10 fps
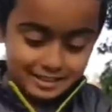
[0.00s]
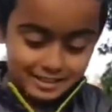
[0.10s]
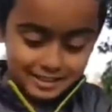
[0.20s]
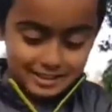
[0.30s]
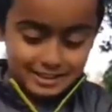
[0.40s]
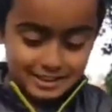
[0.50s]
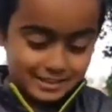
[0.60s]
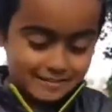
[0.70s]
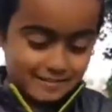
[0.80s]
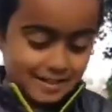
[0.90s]
You
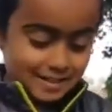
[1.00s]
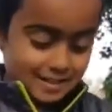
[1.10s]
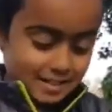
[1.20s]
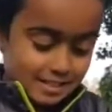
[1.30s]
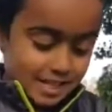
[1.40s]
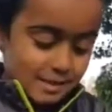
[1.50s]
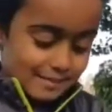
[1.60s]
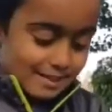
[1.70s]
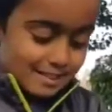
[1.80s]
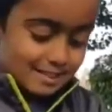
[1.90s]
just want to
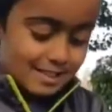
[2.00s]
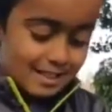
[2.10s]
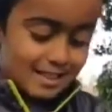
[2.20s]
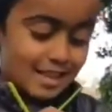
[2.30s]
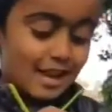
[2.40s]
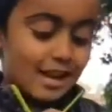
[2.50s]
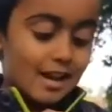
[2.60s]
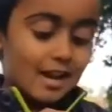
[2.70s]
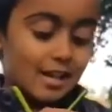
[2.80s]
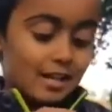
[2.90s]
sit there
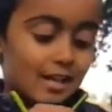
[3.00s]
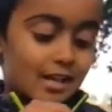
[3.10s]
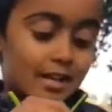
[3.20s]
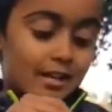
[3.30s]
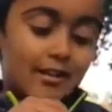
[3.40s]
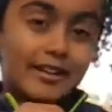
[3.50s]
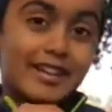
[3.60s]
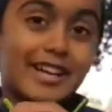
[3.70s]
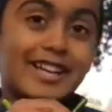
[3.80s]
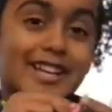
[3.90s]

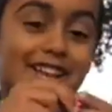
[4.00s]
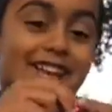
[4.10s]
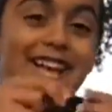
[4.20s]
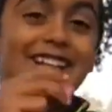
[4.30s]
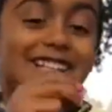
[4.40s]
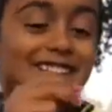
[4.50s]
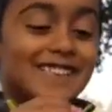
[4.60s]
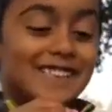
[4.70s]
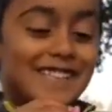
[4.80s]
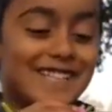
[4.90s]
and like
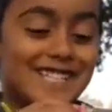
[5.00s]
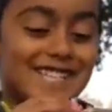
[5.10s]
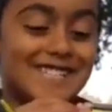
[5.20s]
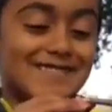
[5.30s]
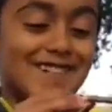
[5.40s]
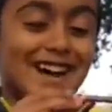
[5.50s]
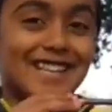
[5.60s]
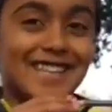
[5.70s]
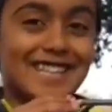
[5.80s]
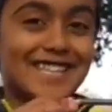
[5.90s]
you just
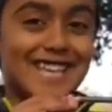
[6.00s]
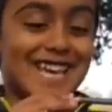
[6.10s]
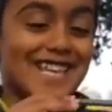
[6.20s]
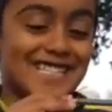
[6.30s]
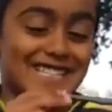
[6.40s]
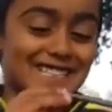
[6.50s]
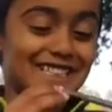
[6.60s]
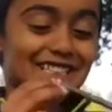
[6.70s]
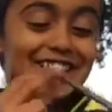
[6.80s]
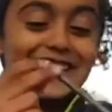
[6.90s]
want to dance.
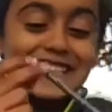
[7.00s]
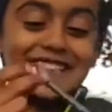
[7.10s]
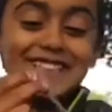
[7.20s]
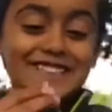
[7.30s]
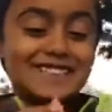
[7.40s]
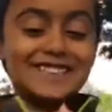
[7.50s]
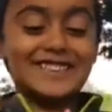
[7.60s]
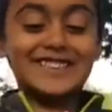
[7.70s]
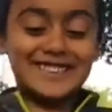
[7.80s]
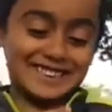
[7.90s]
You
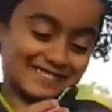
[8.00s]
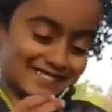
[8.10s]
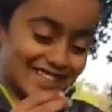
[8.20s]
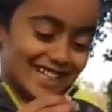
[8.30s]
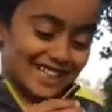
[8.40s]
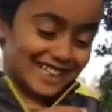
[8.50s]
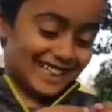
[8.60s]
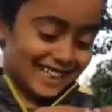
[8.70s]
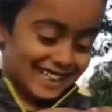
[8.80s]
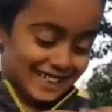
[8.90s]
know my
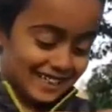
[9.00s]
heart.